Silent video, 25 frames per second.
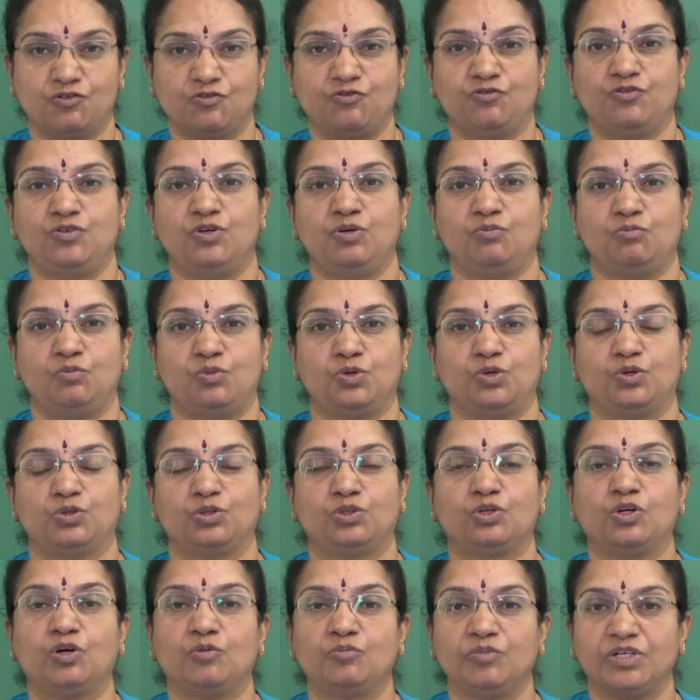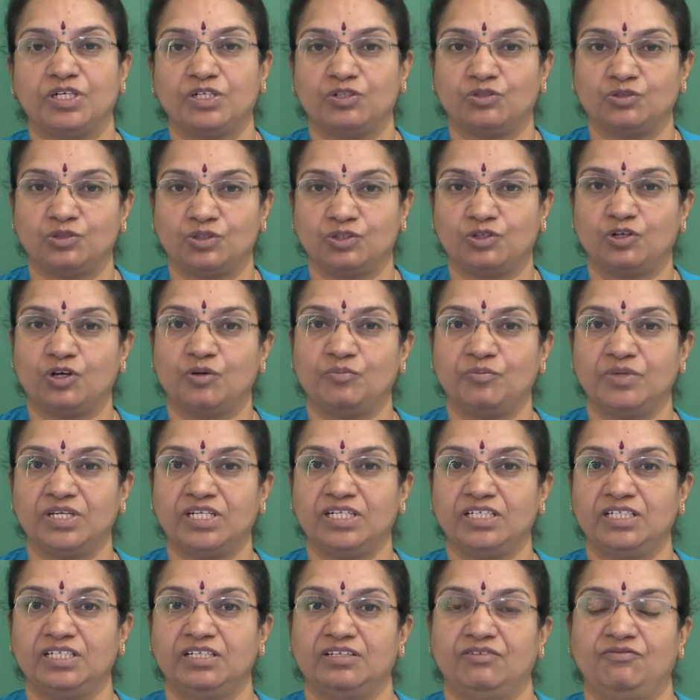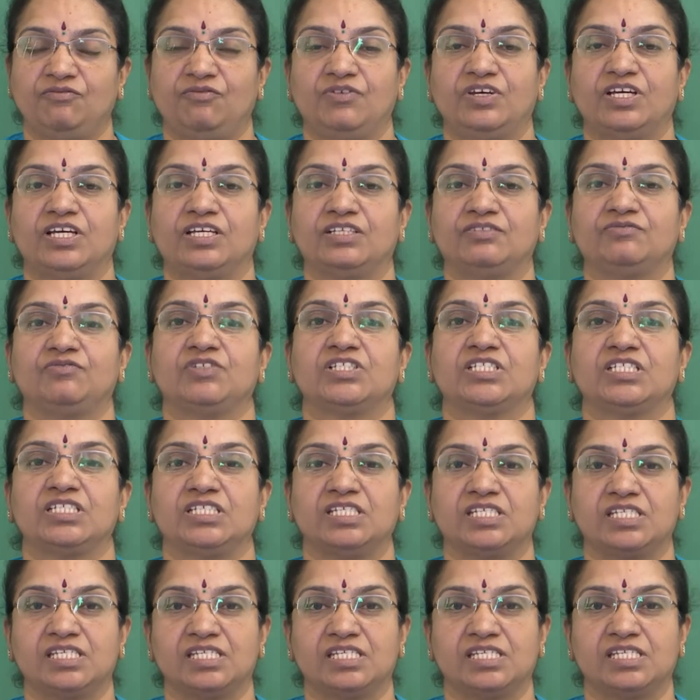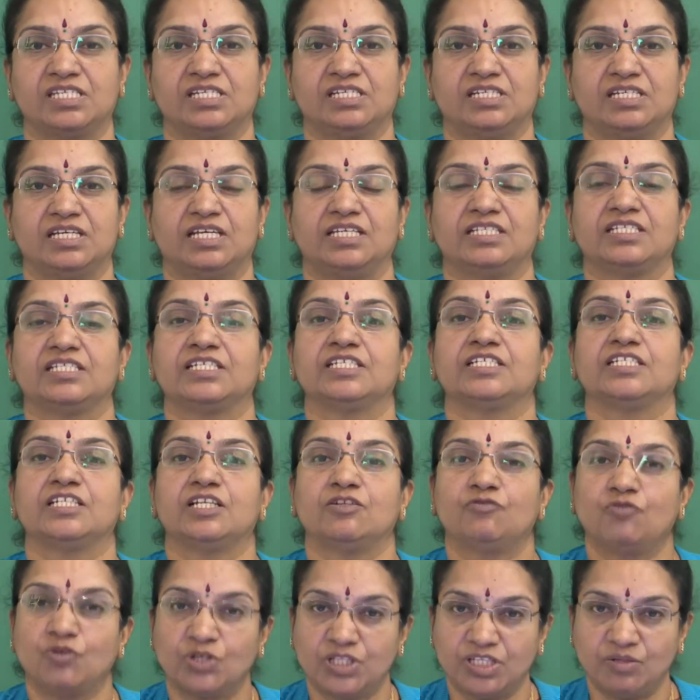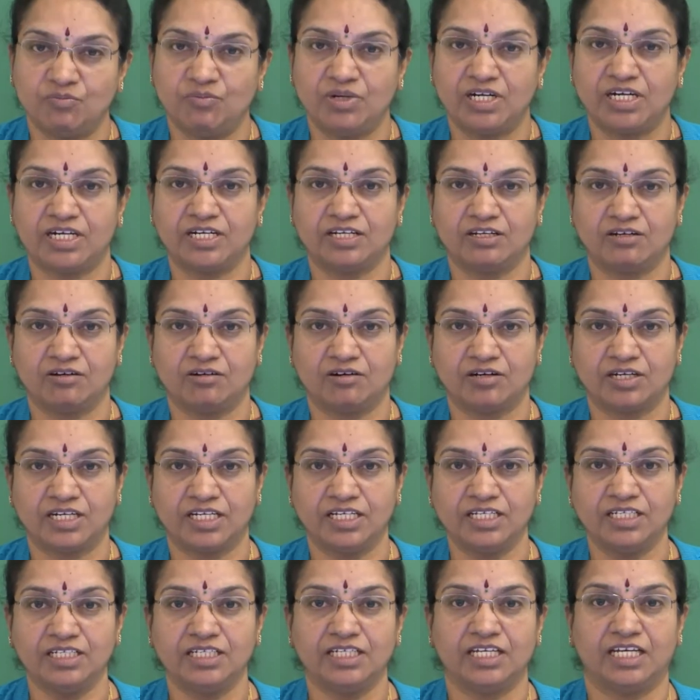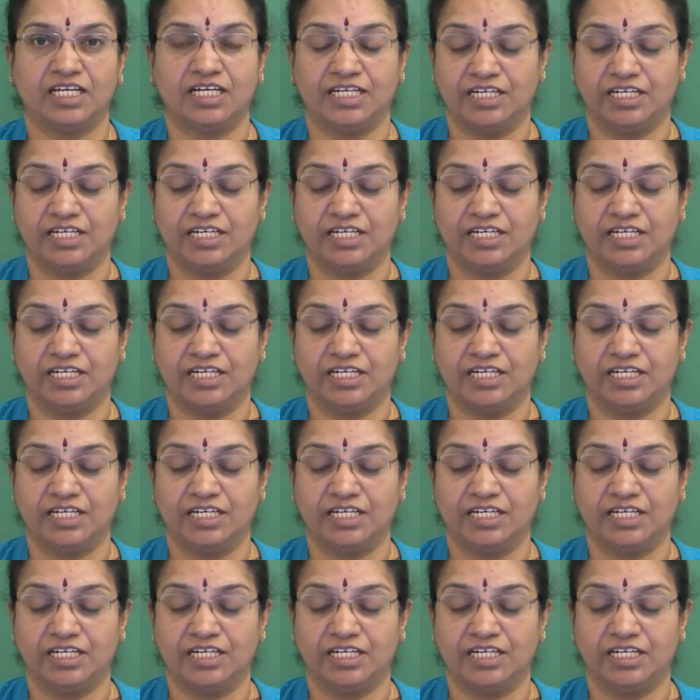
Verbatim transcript: of prothrombin to thrombin, where, which is essential for the blood clotting, and